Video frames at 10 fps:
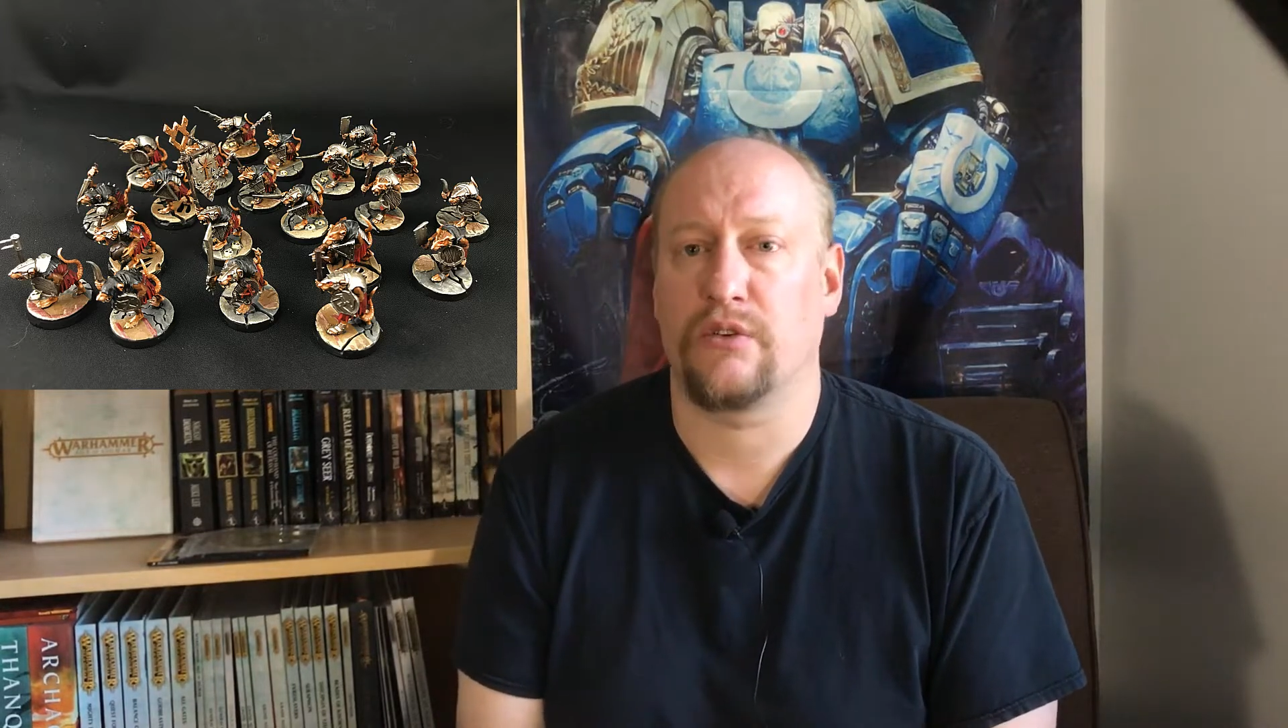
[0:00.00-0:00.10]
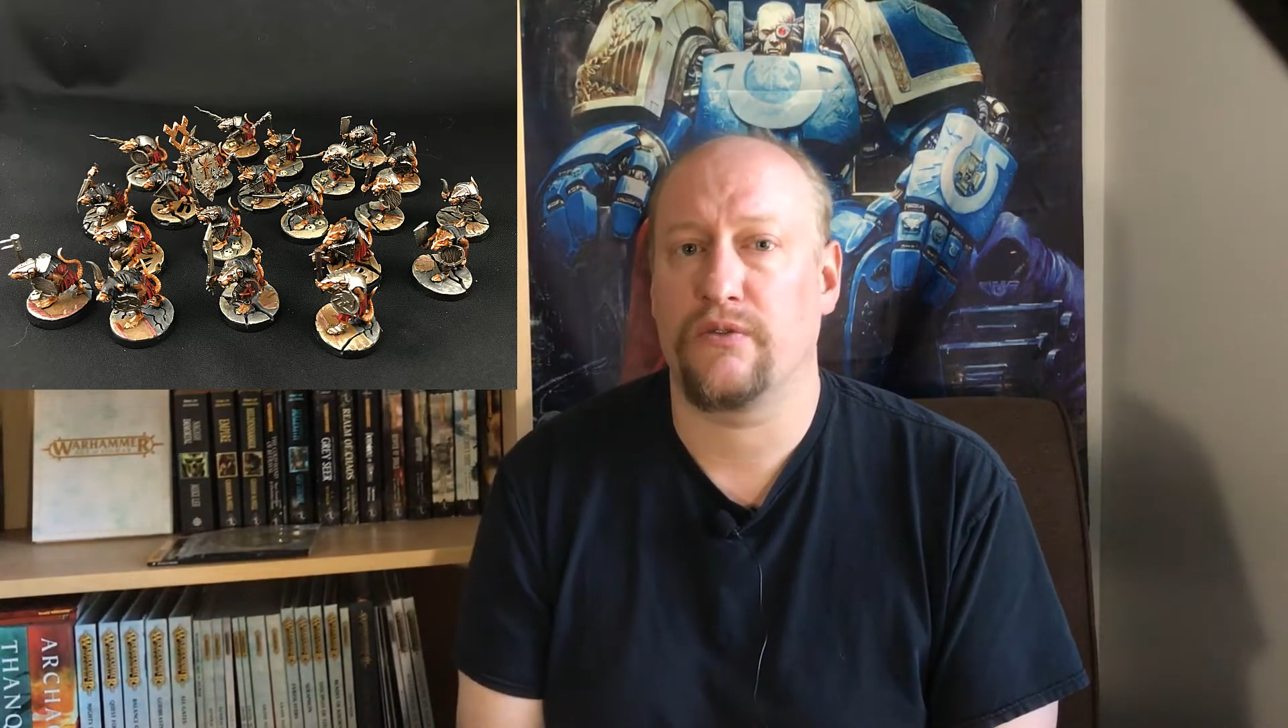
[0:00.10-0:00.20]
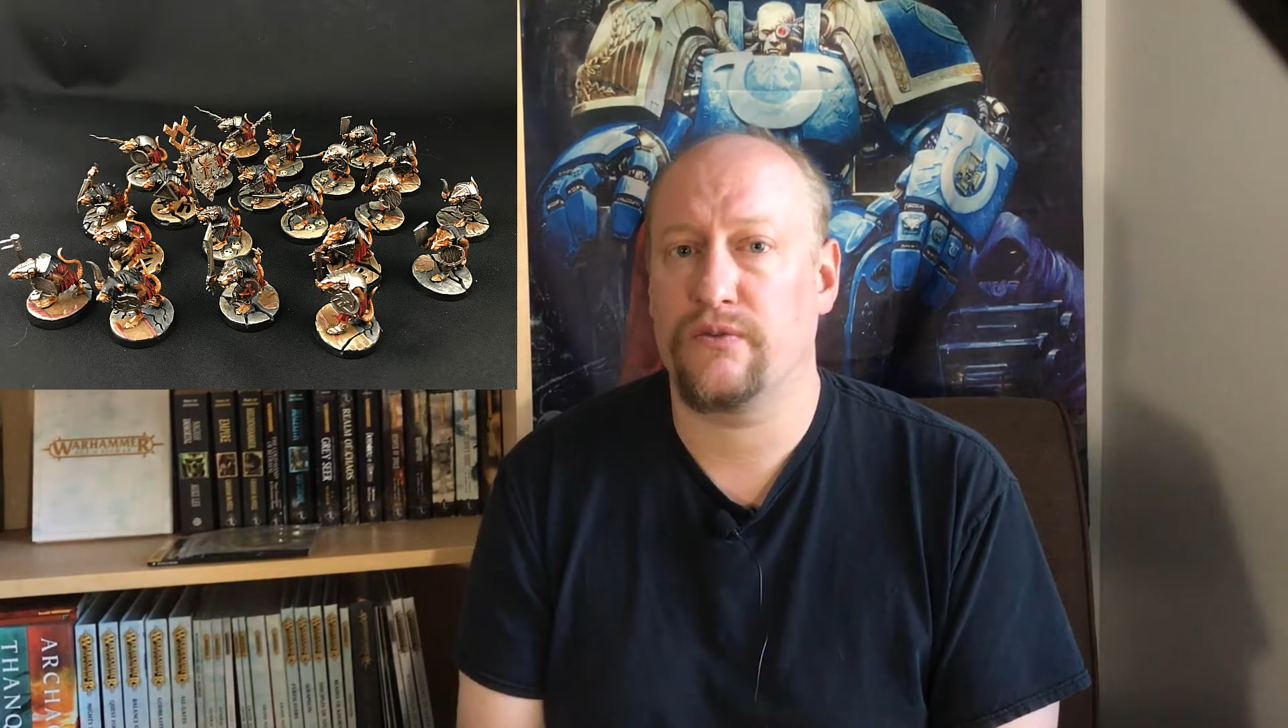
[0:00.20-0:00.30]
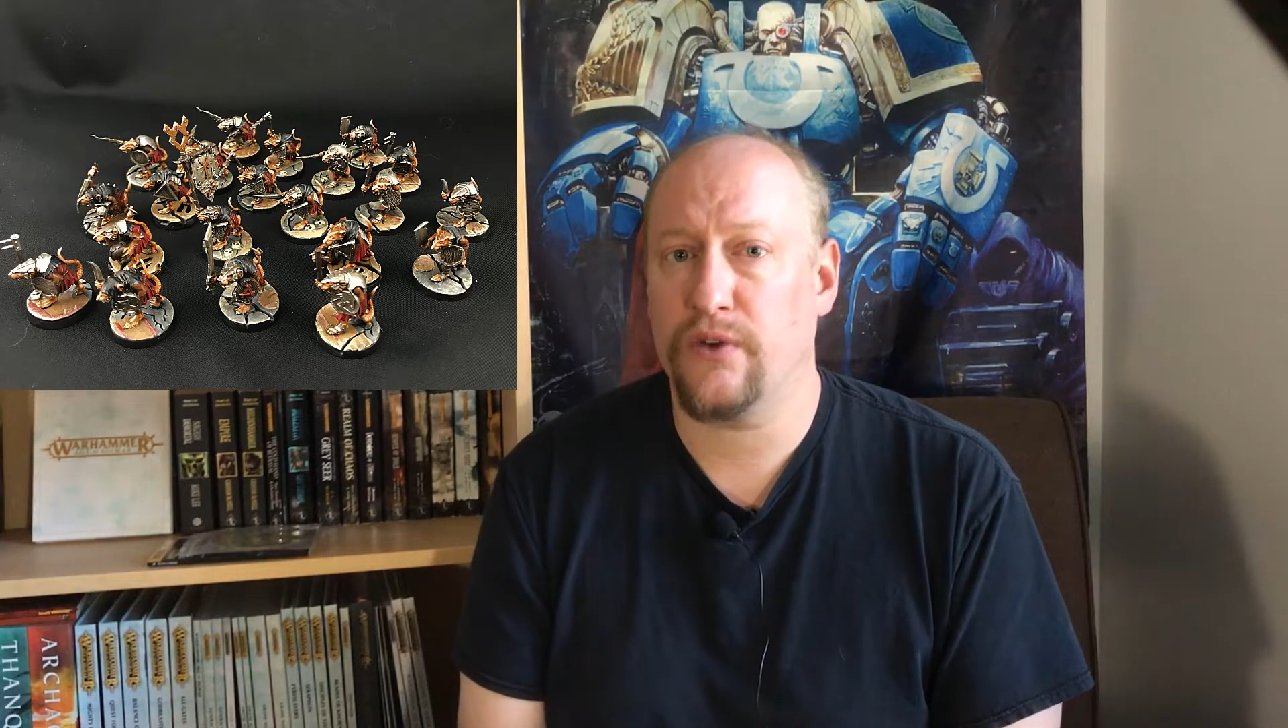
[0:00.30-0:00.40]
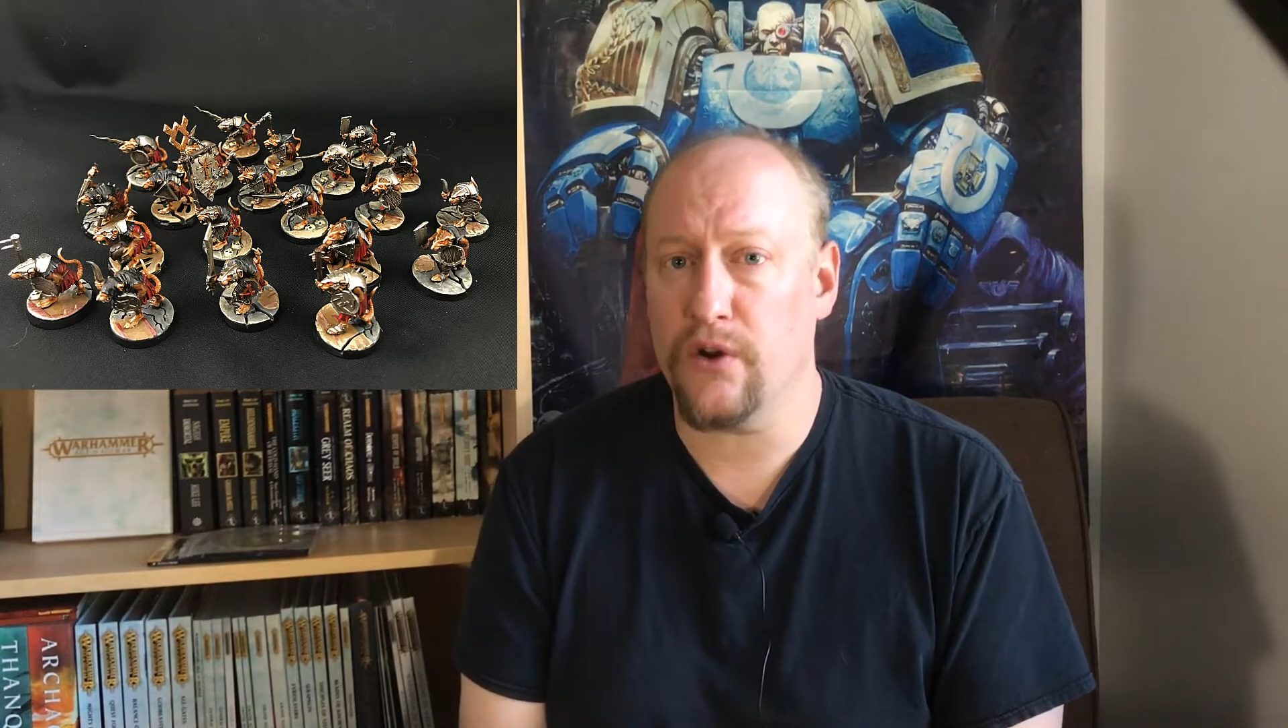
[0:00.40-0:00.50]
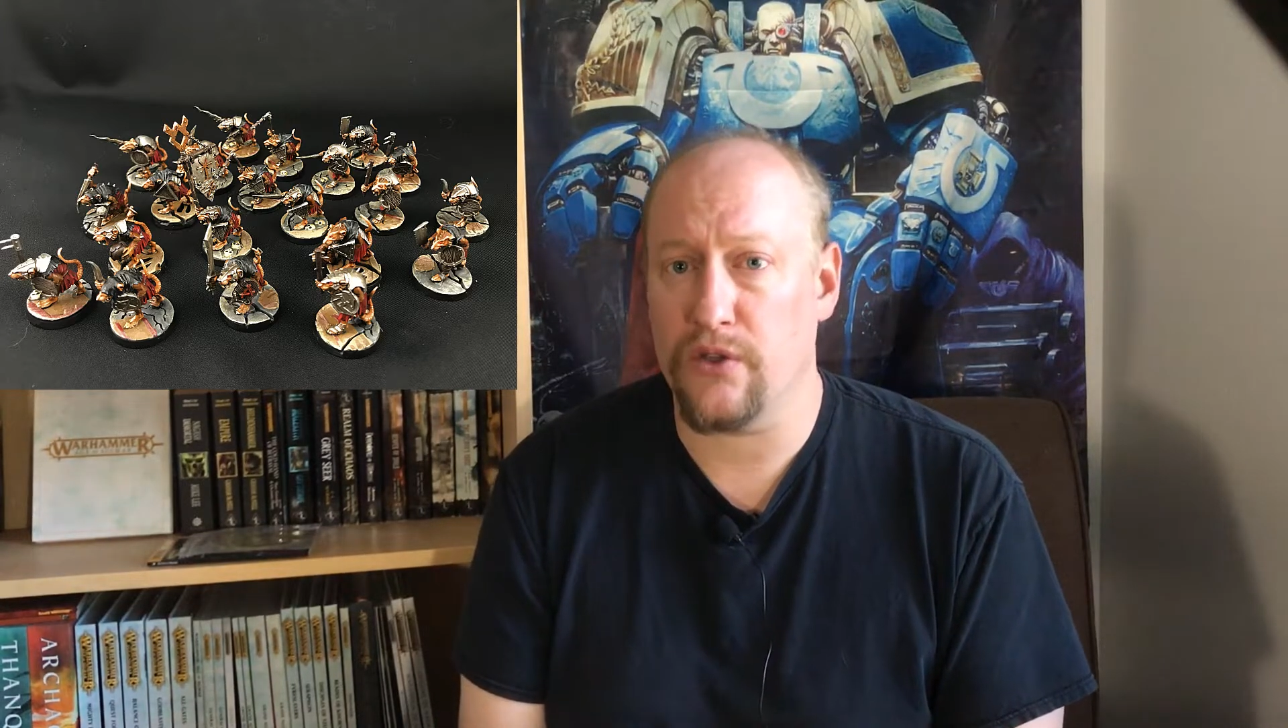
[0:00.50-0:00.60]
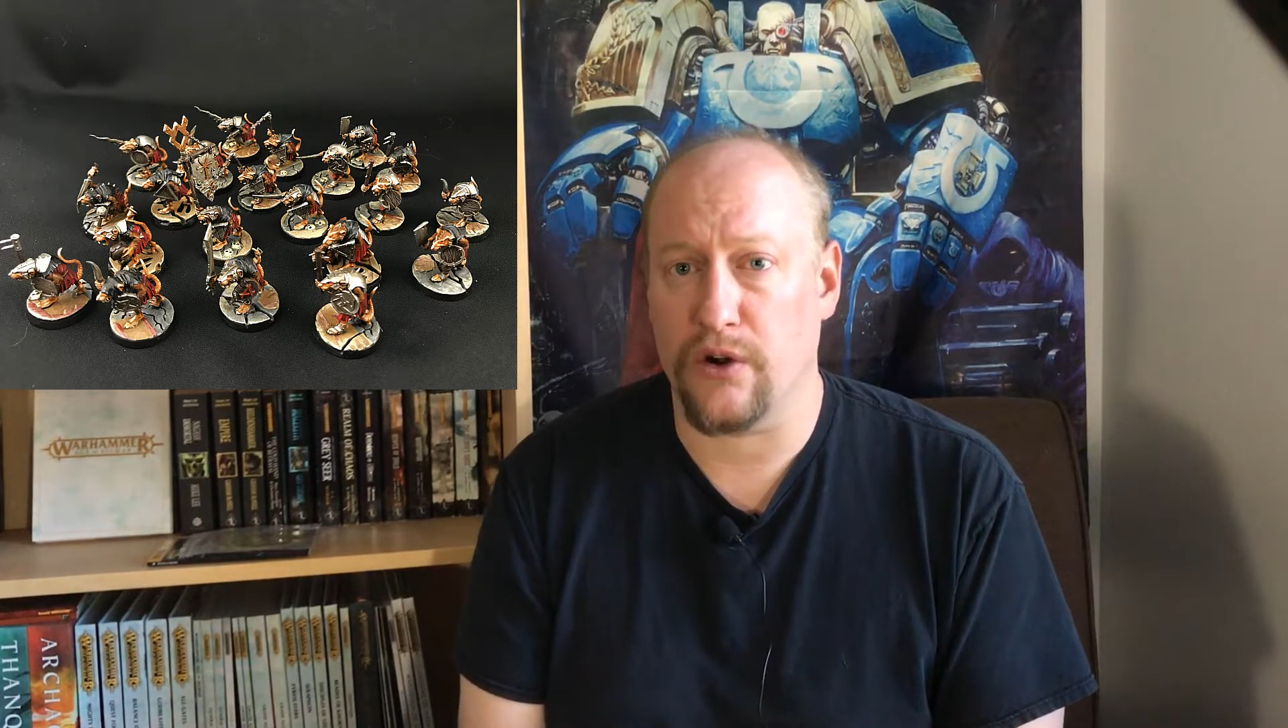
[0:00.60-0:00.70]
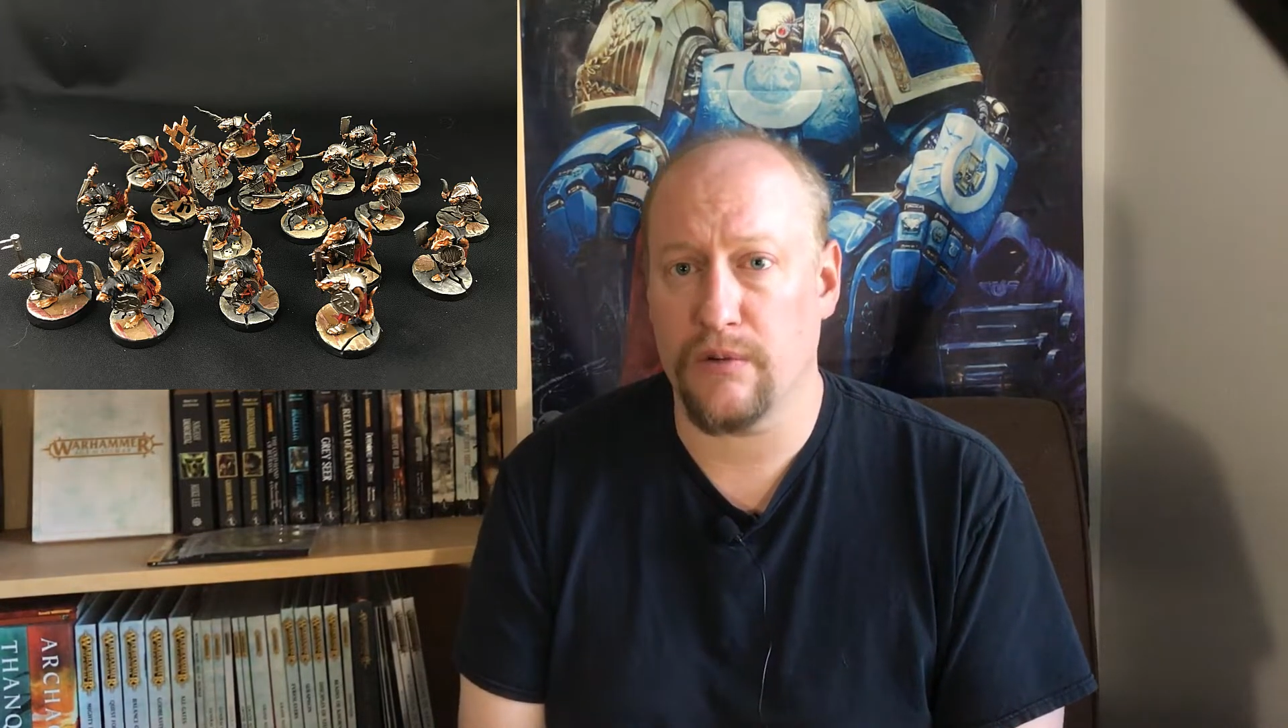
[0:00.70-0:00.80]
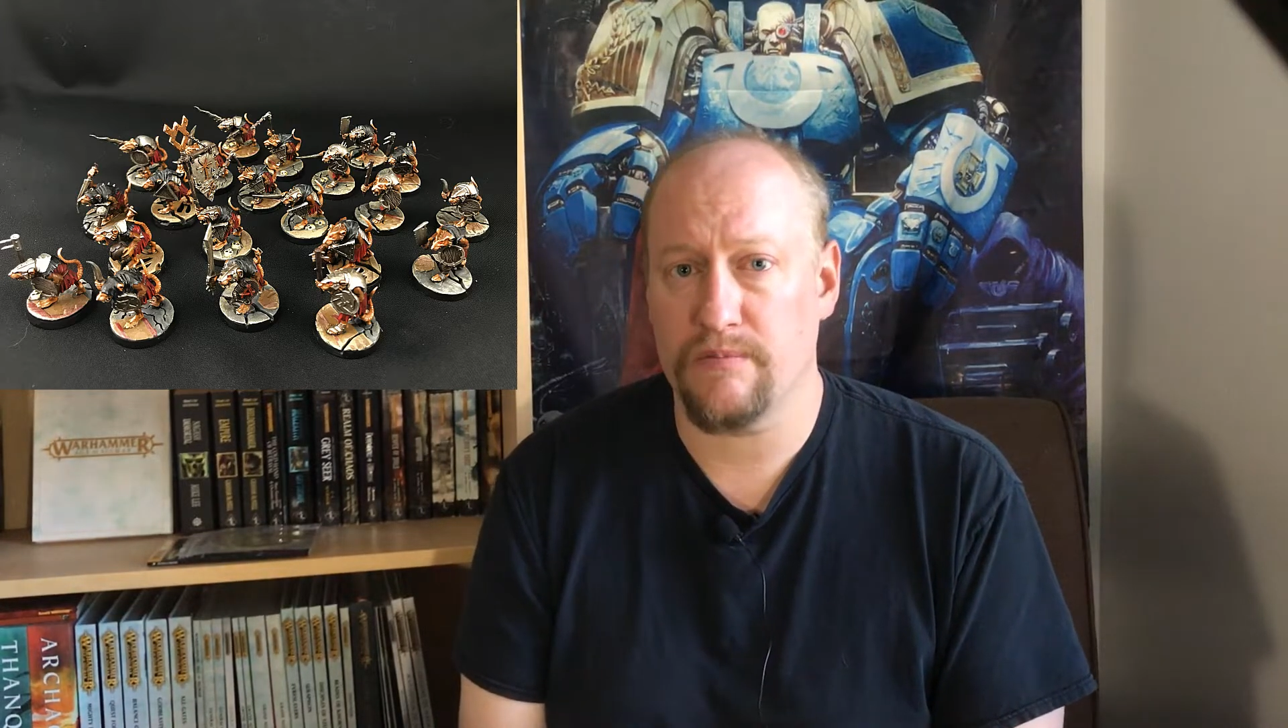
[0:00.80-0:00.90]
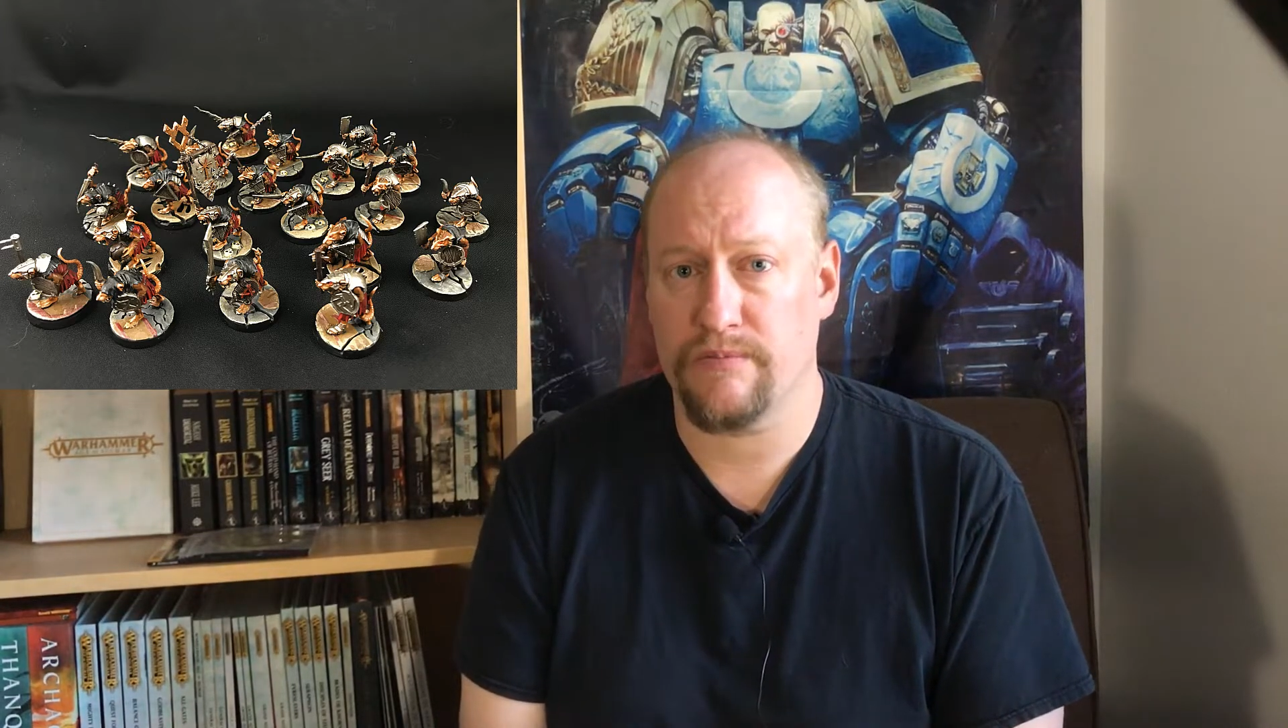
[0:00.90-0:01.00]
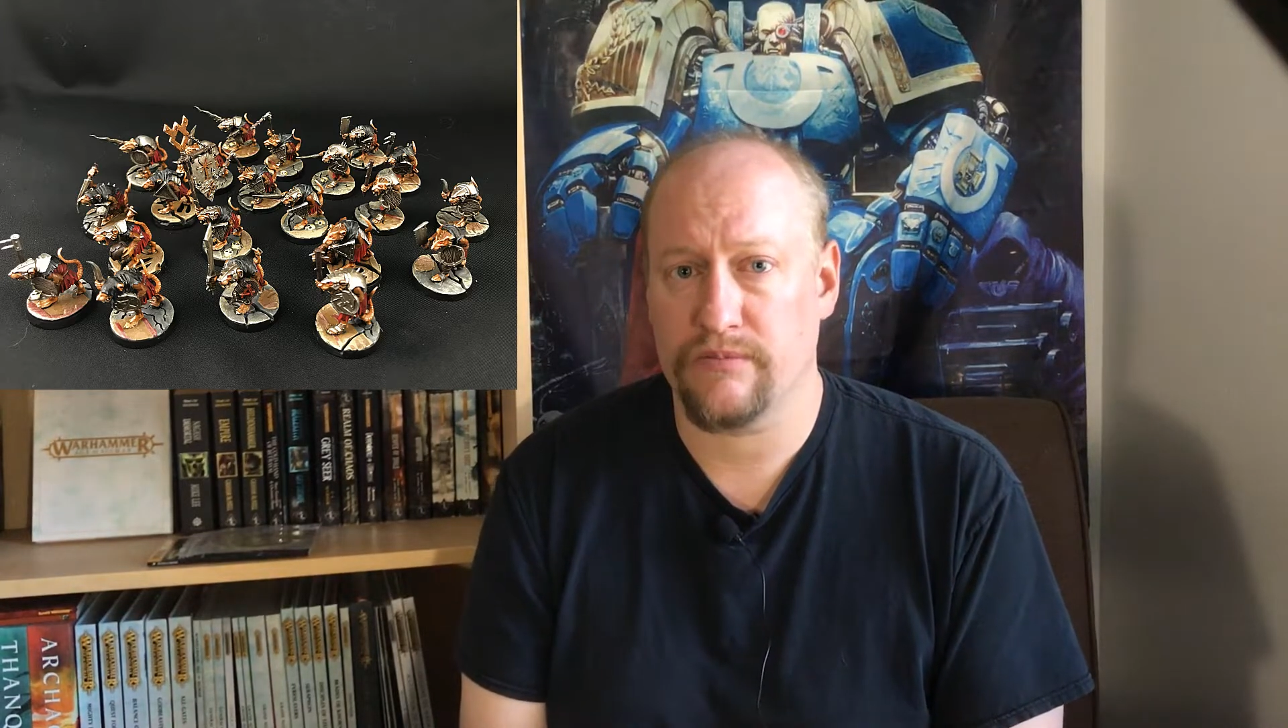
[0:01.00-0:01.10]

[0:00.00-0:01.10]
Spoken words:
further,